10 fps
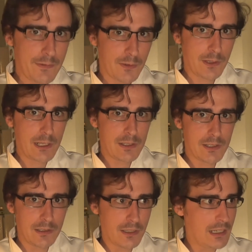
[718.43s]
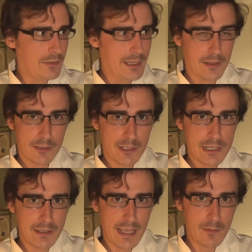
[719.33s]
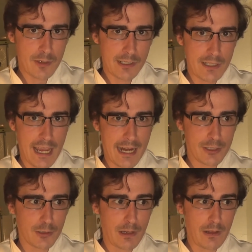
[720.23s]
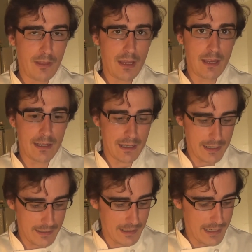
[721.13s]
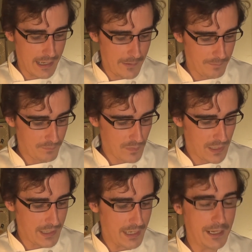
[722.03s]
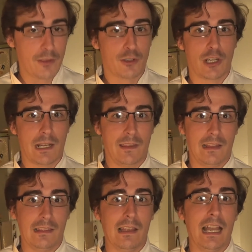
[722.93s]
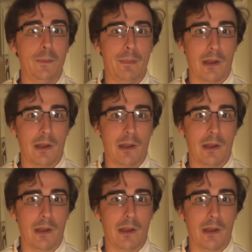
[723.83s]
differently on the other side, that one is actually the another shot at the lime